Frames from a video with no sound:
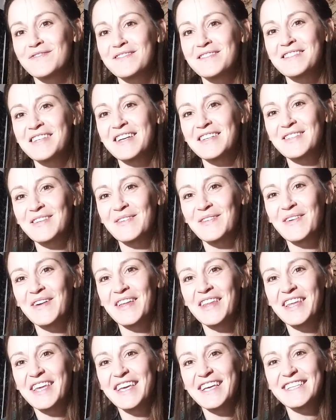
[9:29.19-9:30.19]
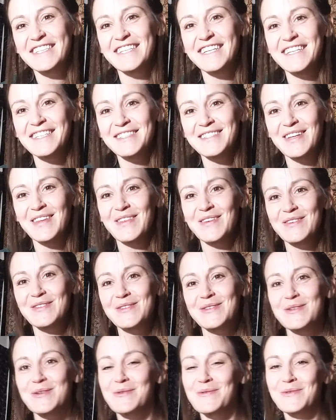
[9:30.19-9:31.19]
doesn't really exist, and there's
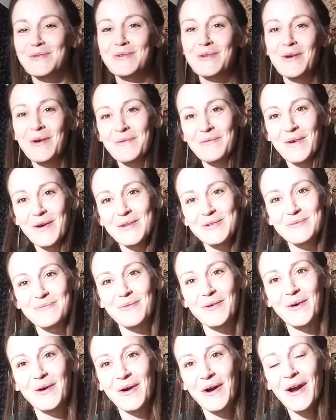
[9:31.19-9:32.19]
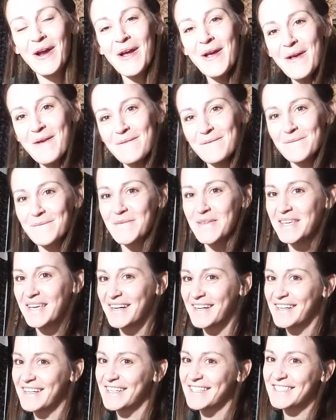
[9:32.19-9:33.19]
still so much more
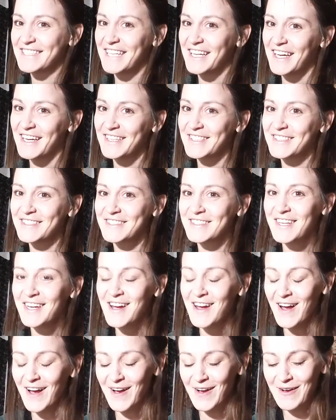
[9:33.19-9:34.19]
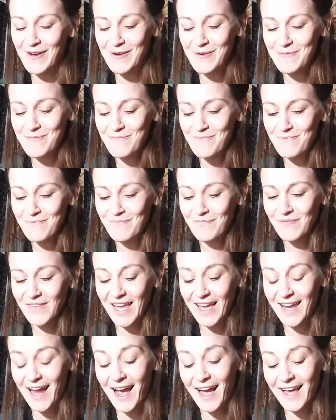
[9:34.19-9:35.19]
beyond us.
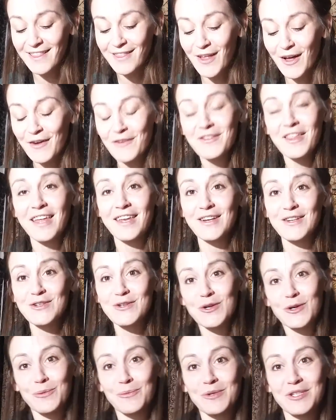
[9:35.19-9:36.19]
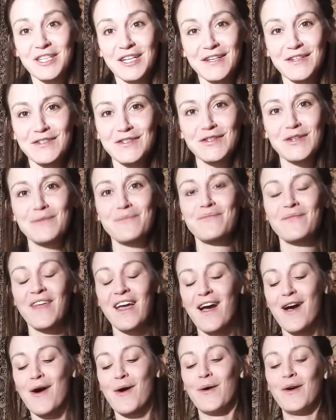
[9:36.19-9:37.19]
And I love that interpretation.
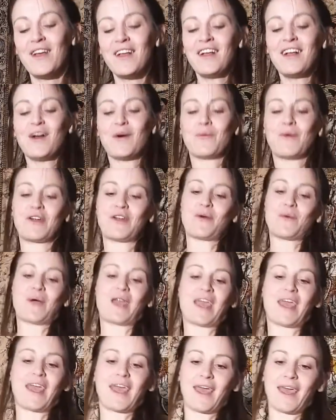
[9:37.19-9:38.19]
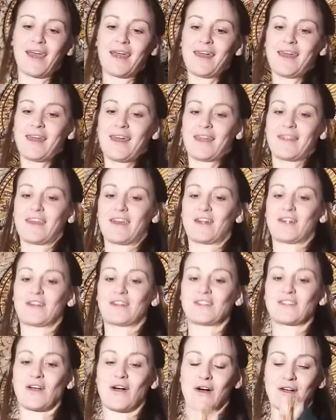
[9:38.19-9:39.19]
Now, 108,
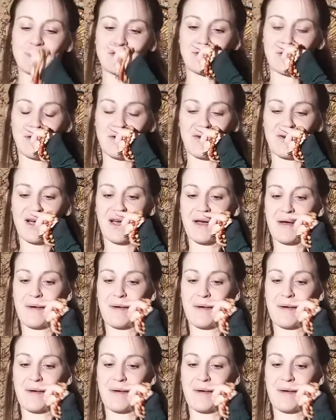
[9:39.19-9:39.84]
there's also